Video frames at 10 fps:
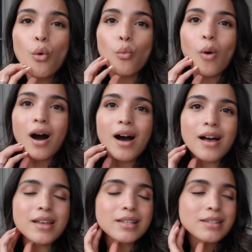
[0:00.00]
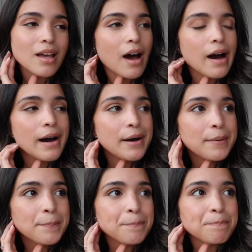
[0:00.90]
was
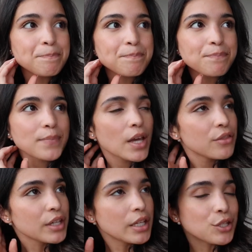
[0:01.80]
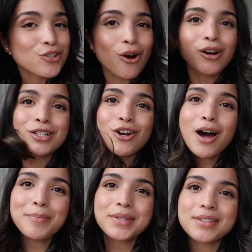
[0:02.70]
um, the Zara
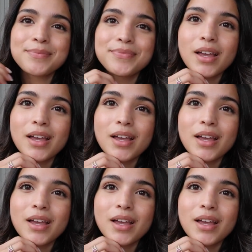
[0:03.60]
tops.